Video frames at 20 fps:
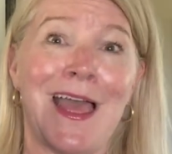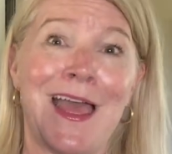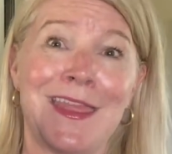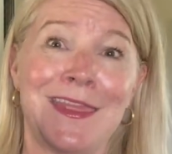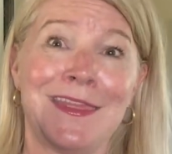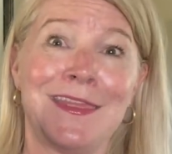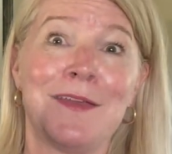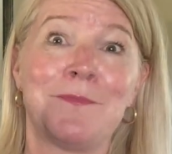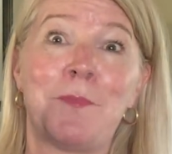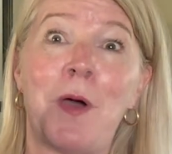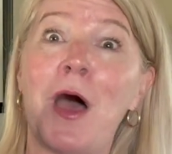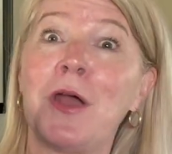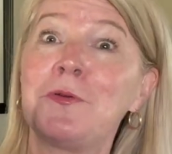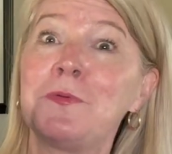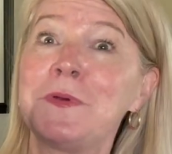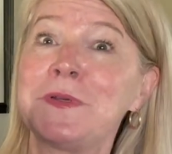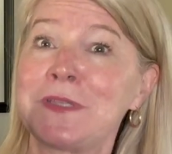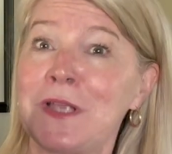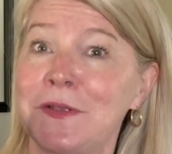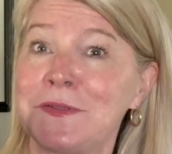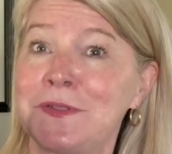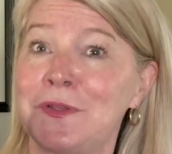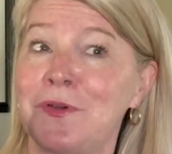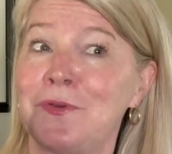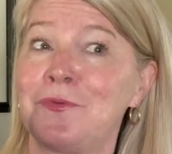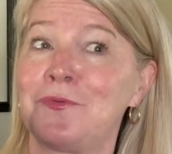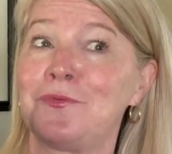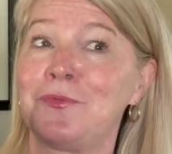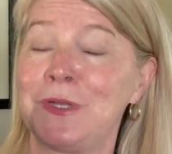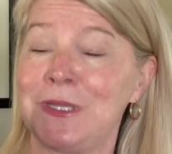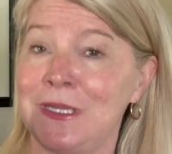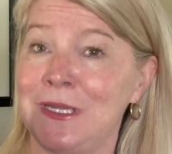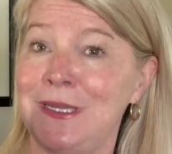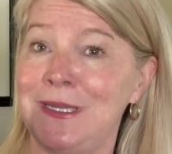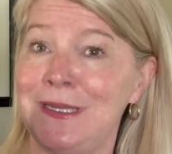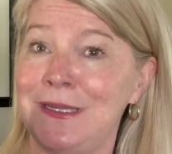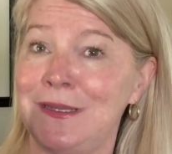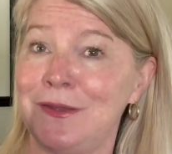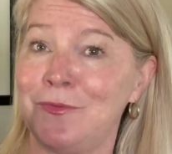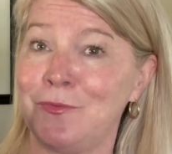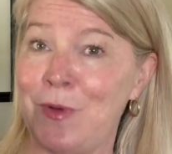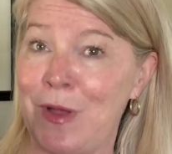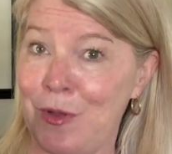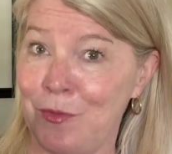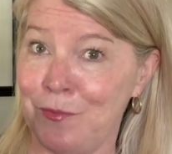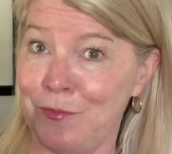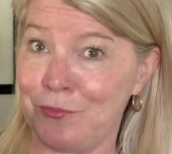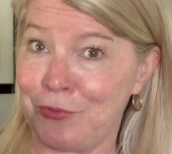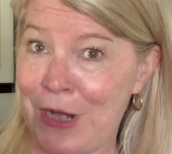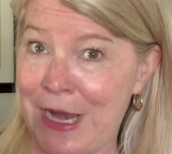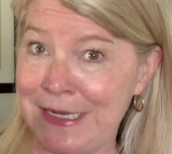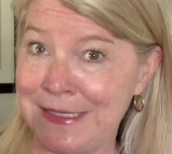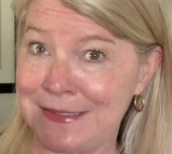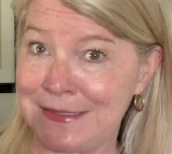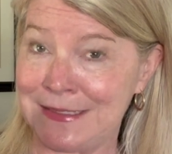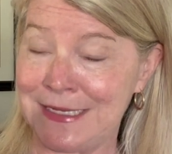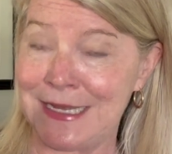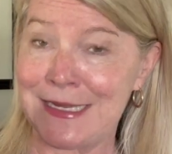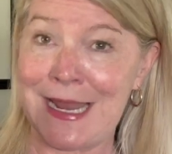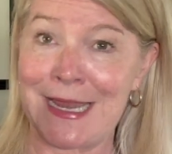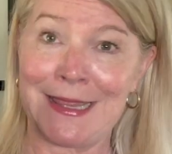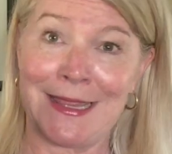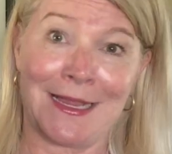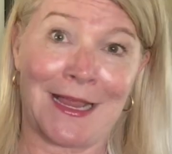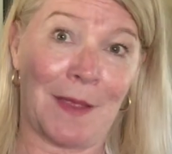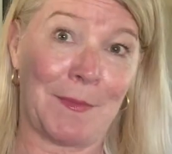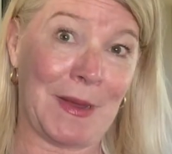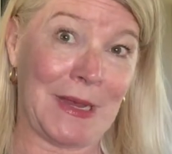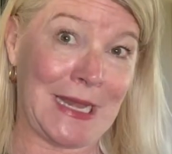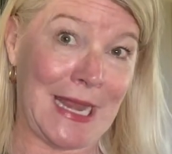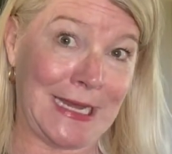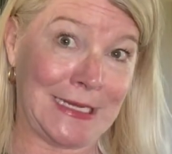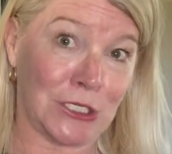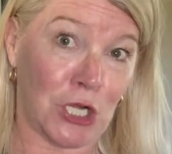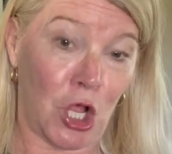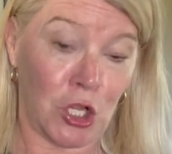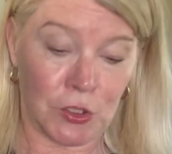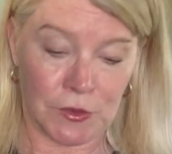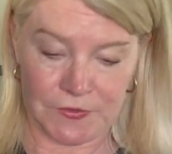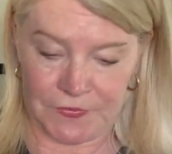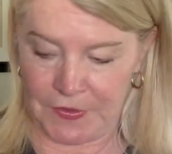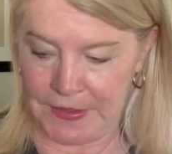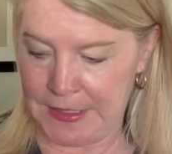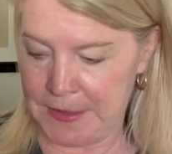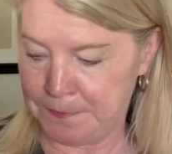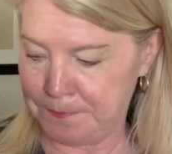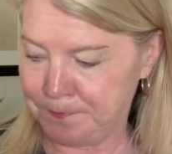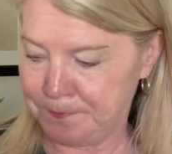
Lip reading: The pottery is also really well priced, and I think I paid $8 for him.